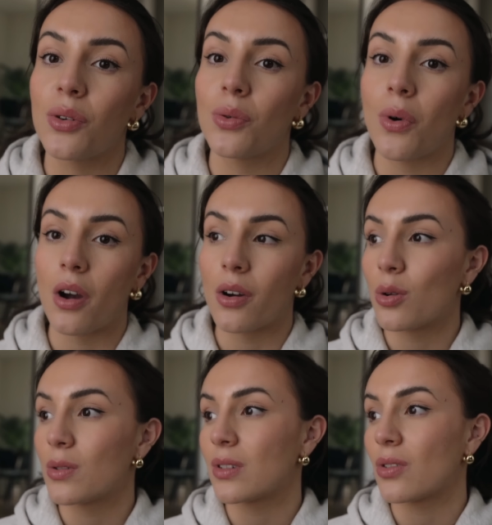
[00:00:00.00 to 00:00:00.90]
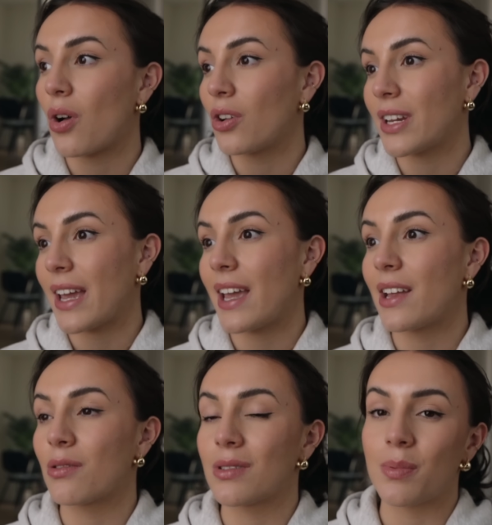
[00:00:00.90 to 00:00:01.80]
who are always on holiday
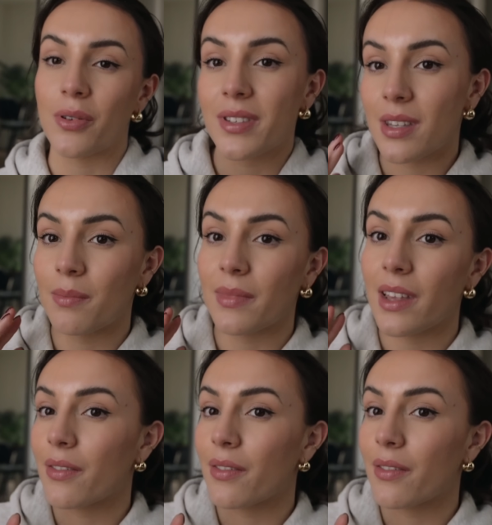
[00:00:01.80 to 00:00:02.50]
and always post them